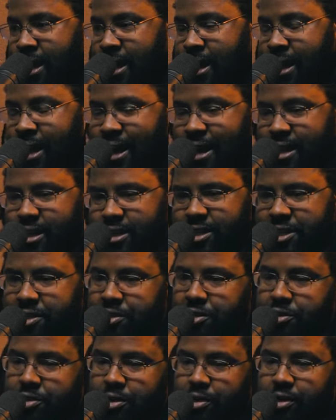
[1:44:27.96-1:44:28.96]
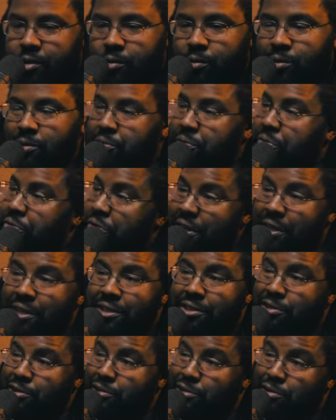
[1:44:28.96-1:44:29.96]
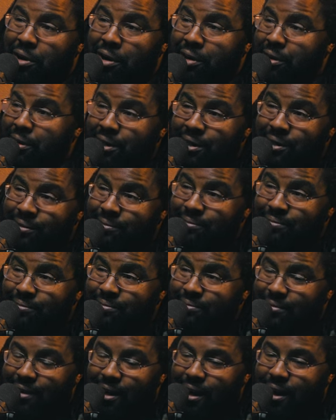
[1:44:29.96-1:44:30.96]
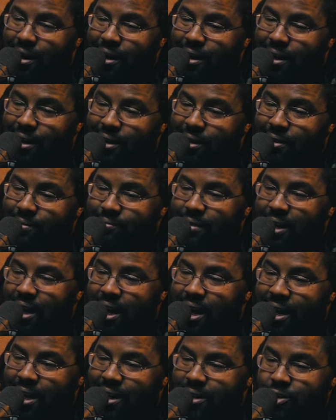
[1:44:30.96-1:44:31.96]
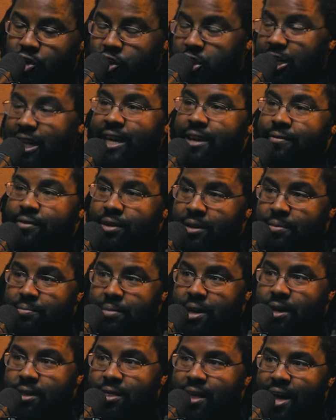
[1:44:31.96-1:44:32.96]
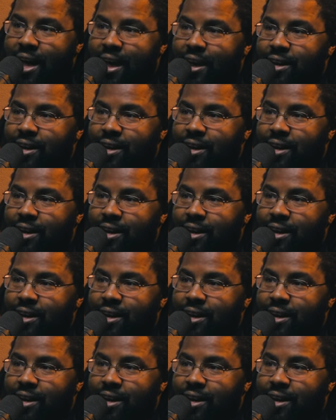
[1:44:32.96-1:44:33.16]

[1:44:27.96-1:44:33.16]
And a sister took it who was really struggling uh, and she even admitted that.